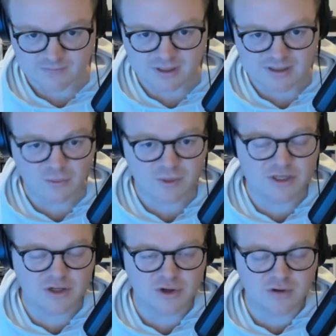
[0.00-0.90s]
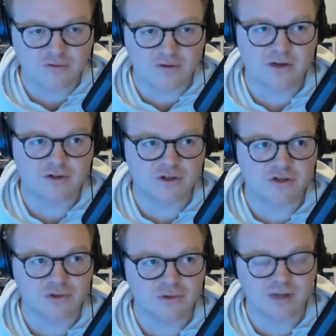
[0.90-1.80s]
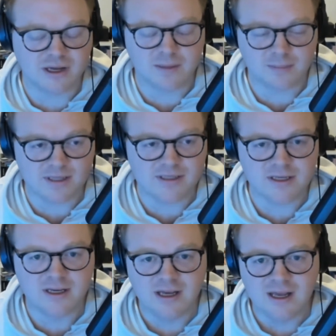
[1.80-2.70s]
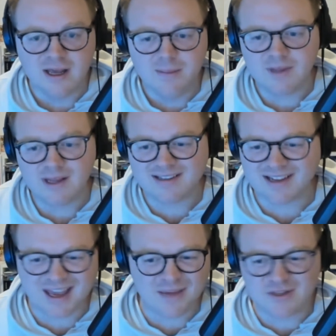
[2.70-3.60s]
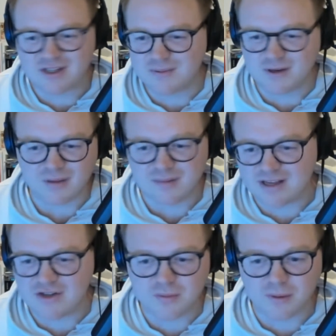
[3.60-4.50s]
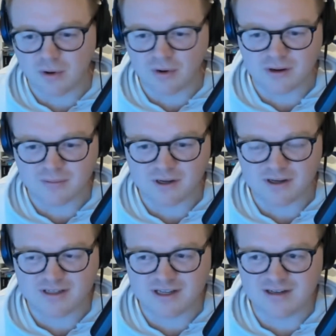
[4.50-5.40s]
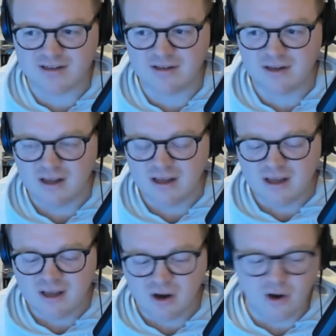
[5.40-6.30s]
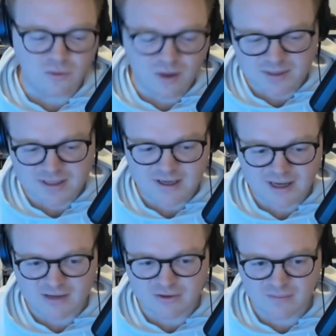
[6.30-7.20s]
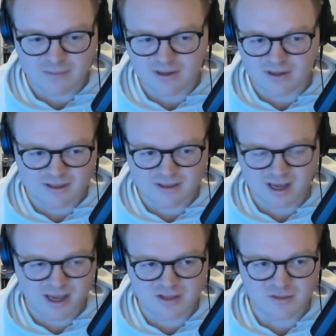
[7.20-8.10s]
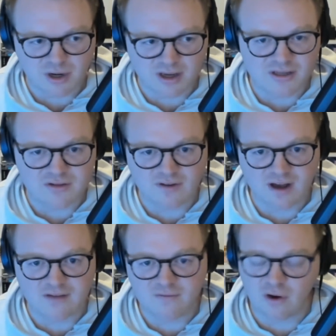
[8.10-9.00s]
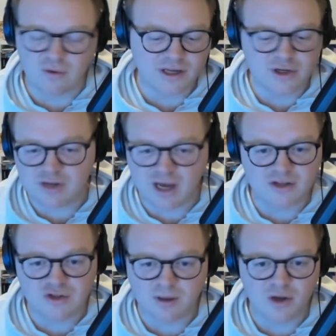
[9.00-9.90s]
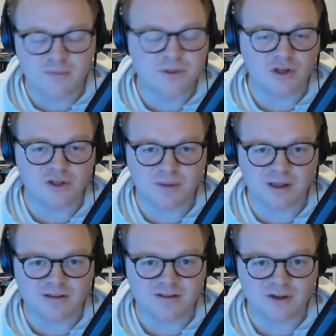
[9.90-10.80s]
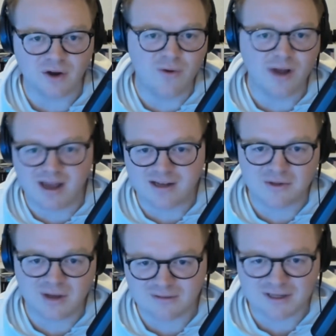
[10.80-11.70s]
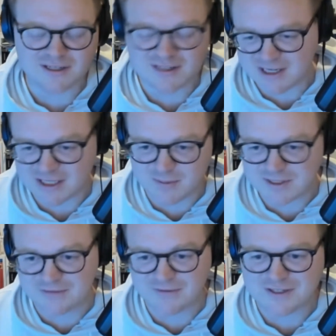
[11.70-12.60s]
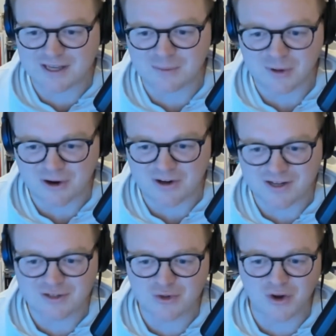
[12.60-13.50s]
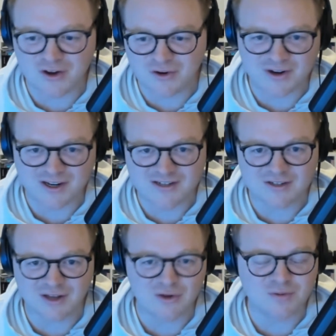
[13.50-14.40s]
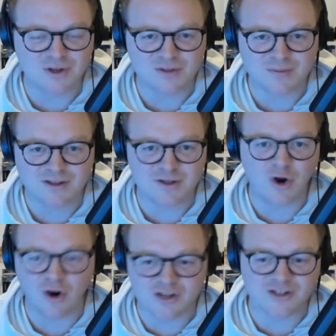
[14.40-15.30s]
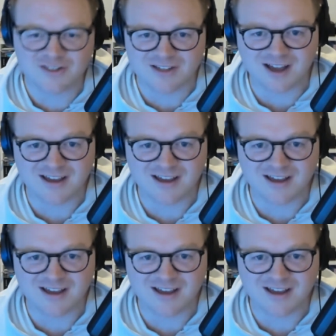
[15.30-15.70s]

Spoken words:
that wins on turn 3 or turn 2, like at best, the games just become like super boring, because then, I missed a land drop because I had to mulligan to 5. Then you died to my oops all spells. I had to have like this specific sideboard card against Tron or against like oops all spells, or just die.